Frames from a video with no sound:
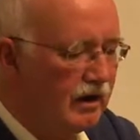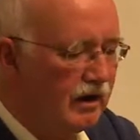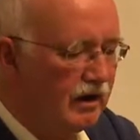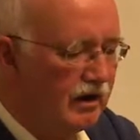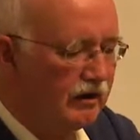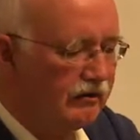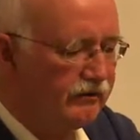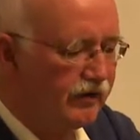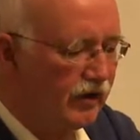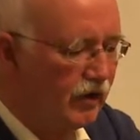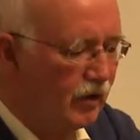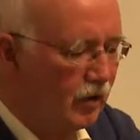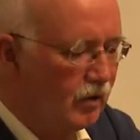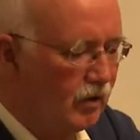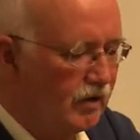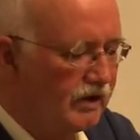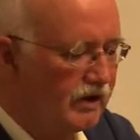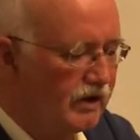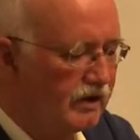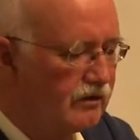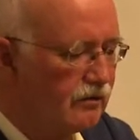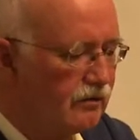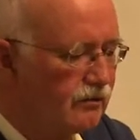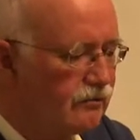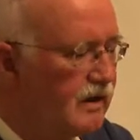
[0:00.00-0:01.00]
of
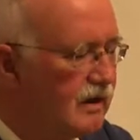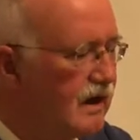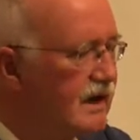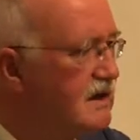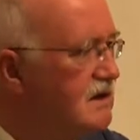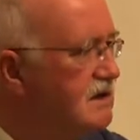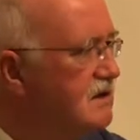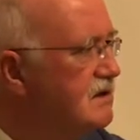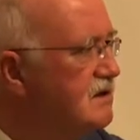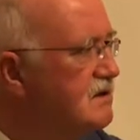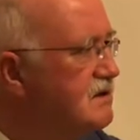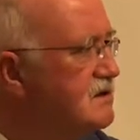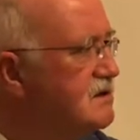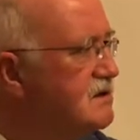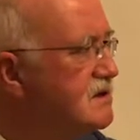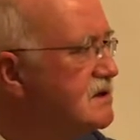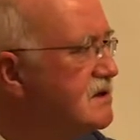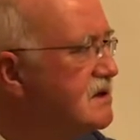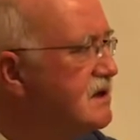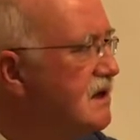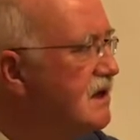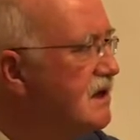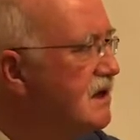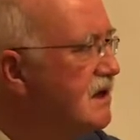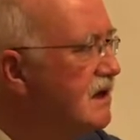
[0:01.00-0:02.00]
holding the reins
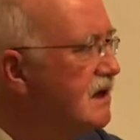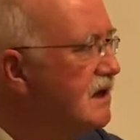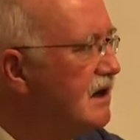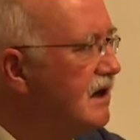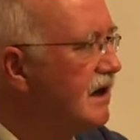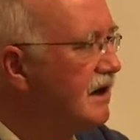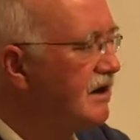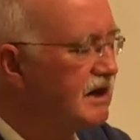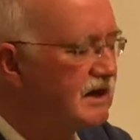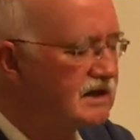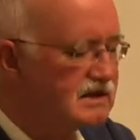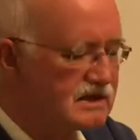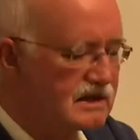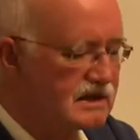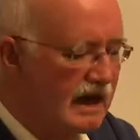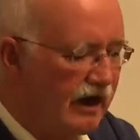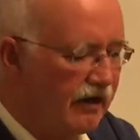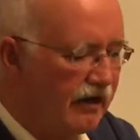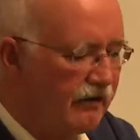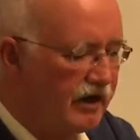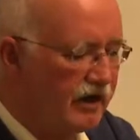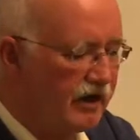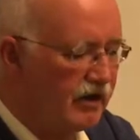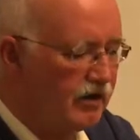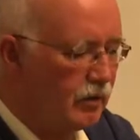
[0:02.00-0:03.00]
and he's
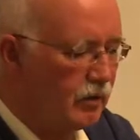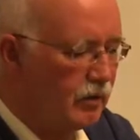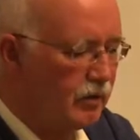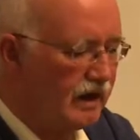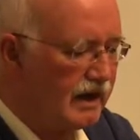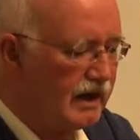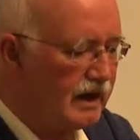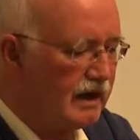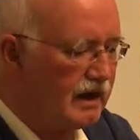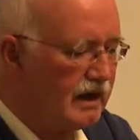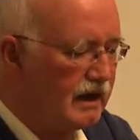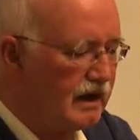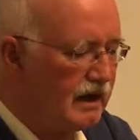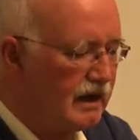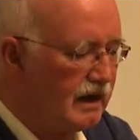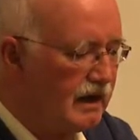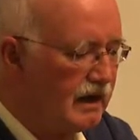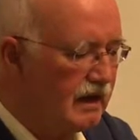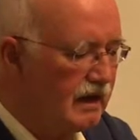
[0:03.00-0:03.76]
carried away